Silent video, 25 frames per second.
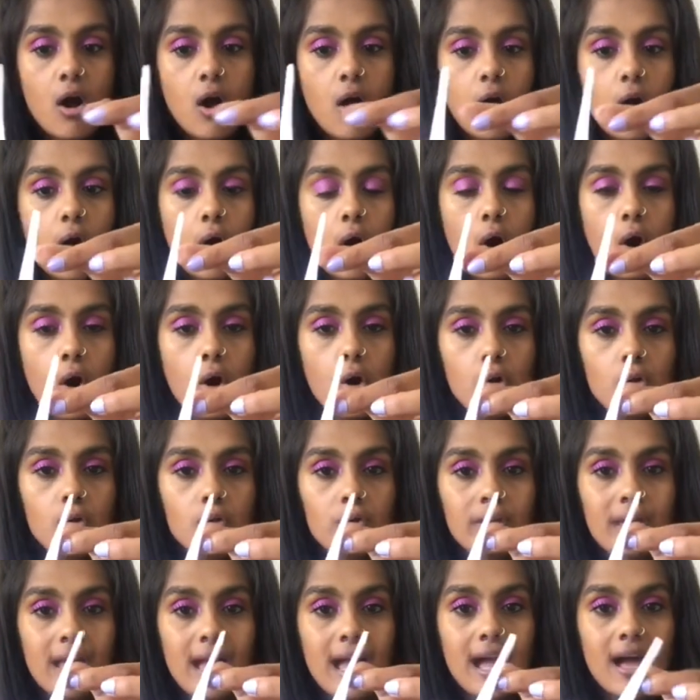hold
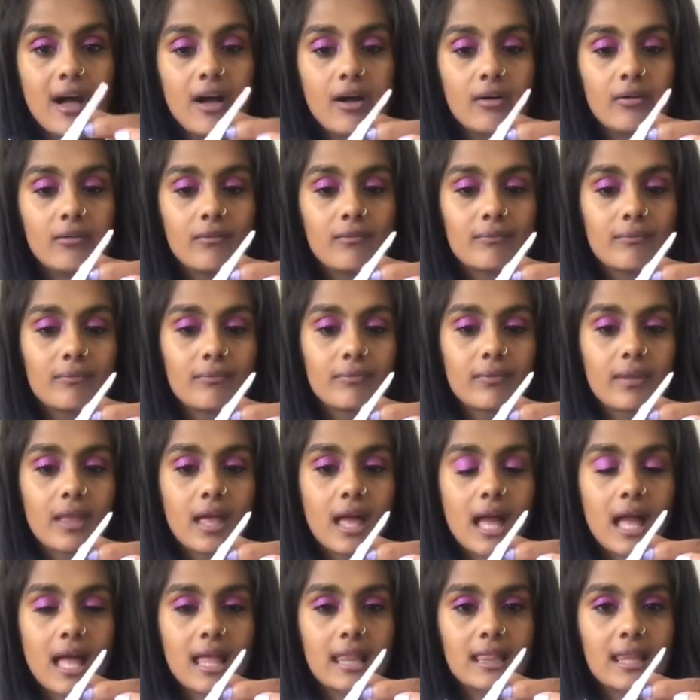it out
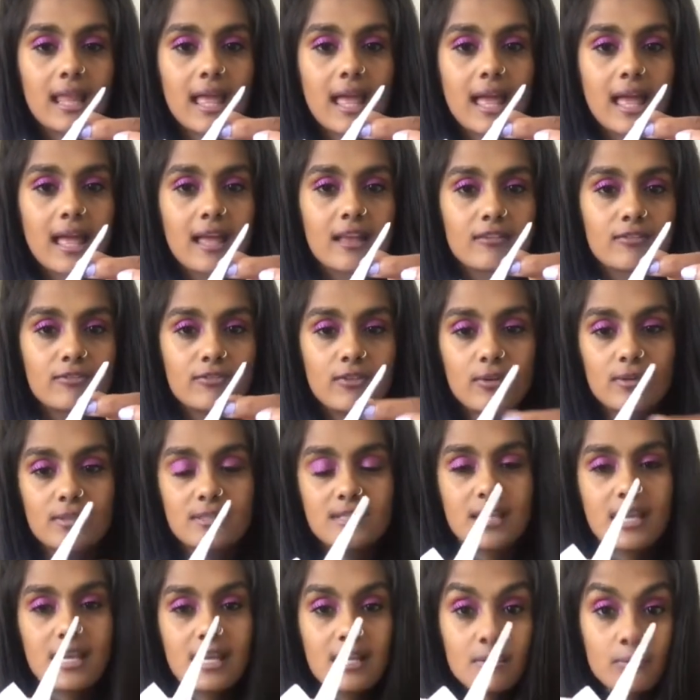and then fold
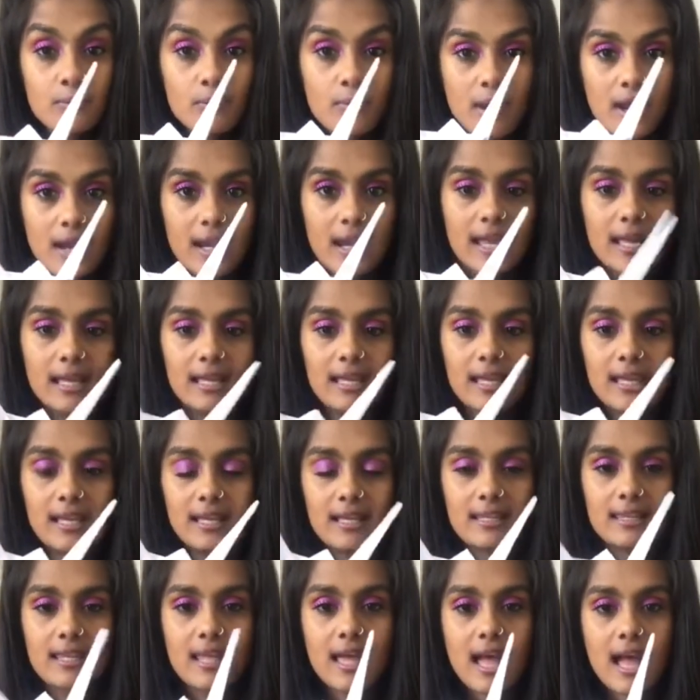it in where I like it,
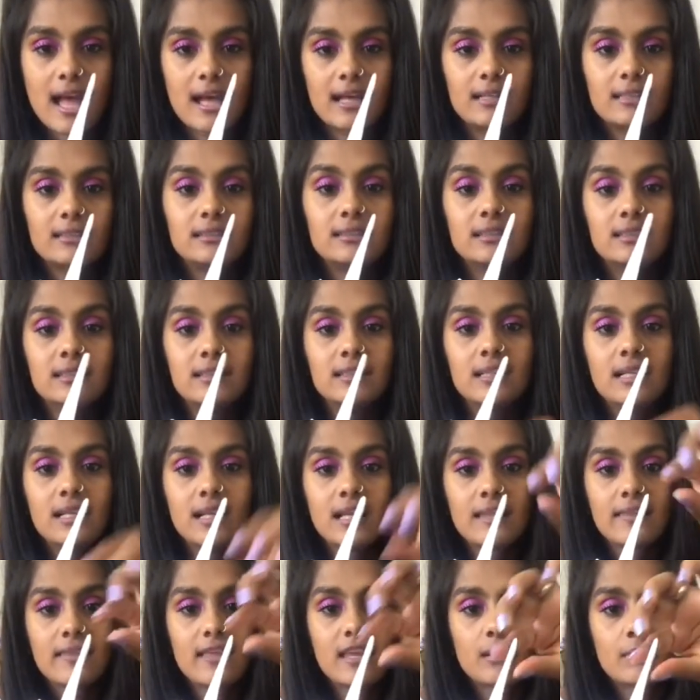in that angle.
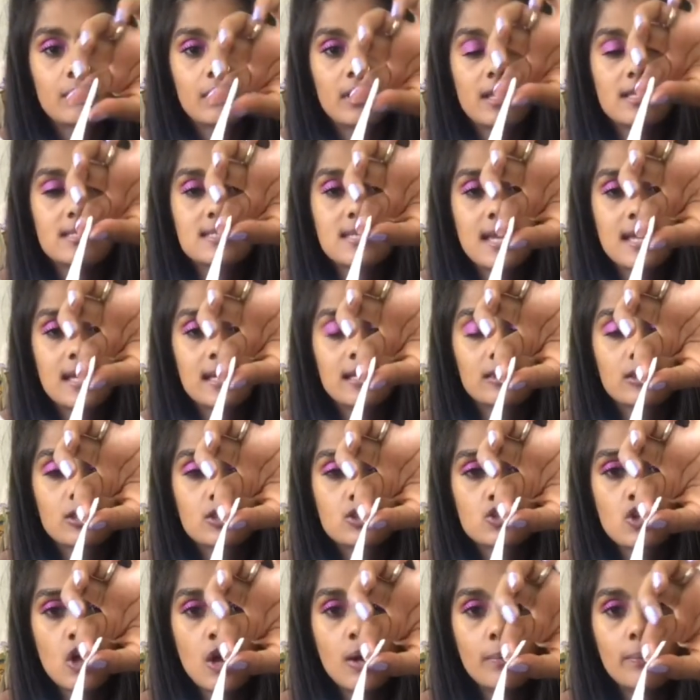Then I'm going to take the
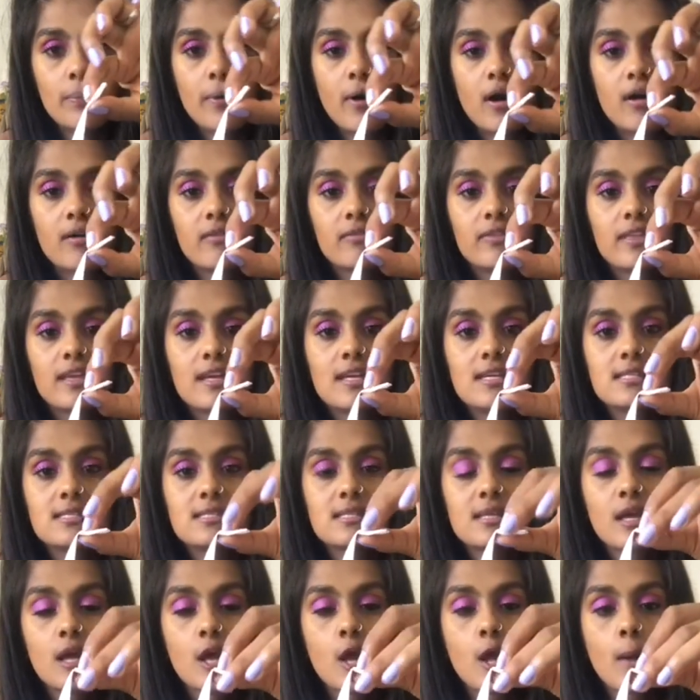top part of this,
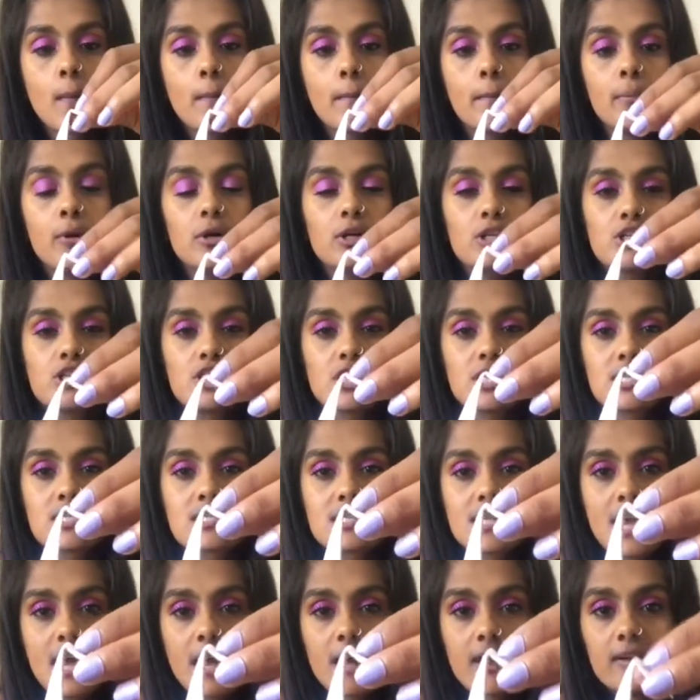push it
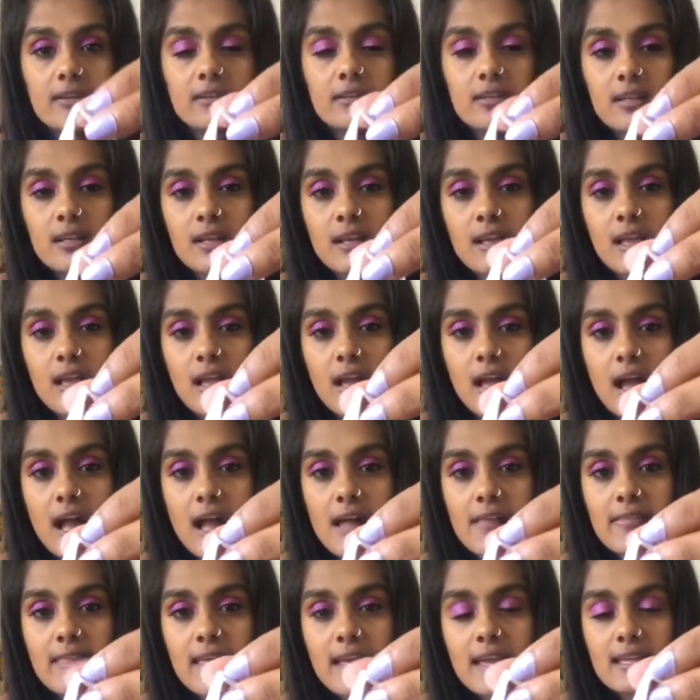down,
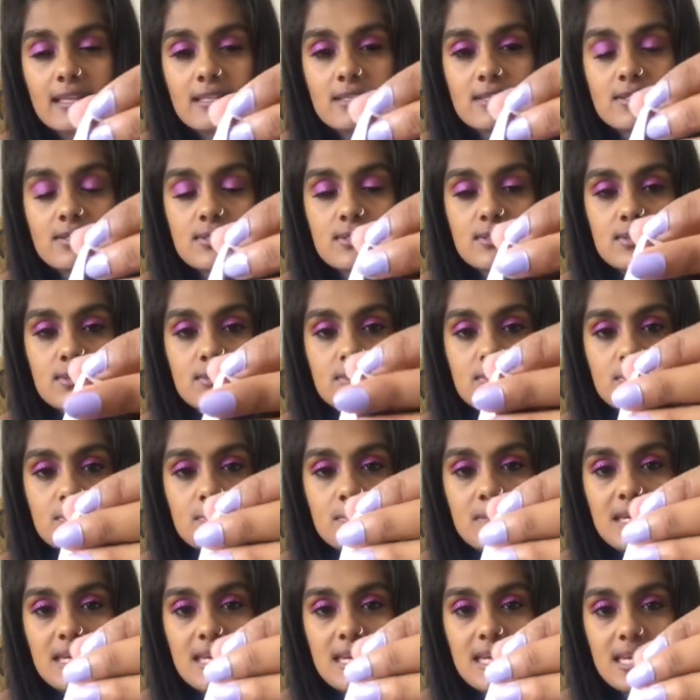and then
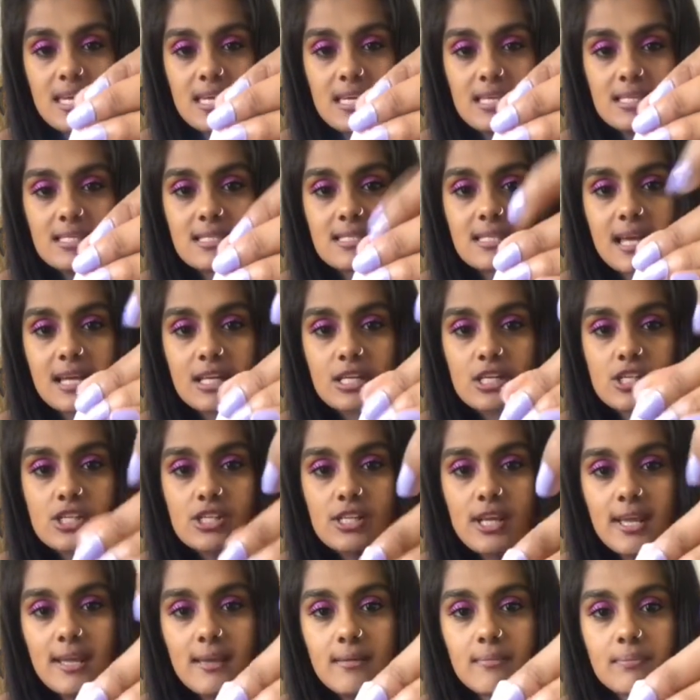squeeze that
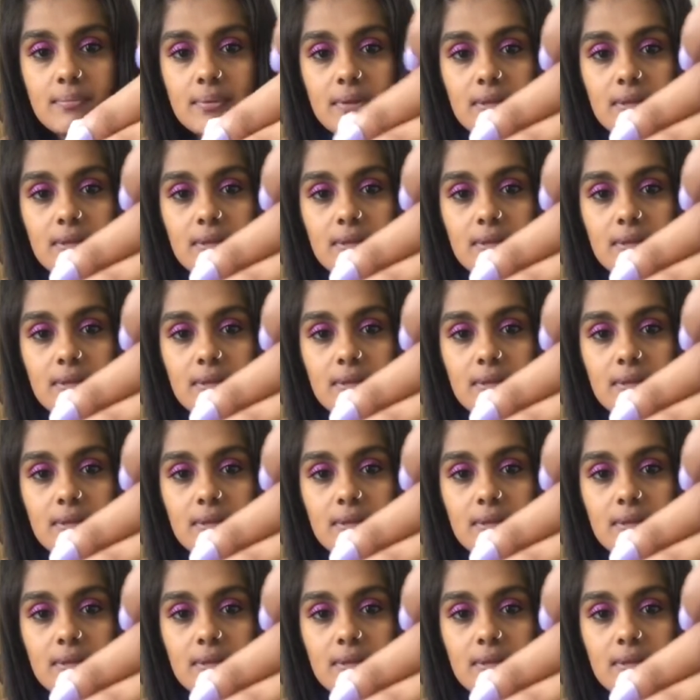shape.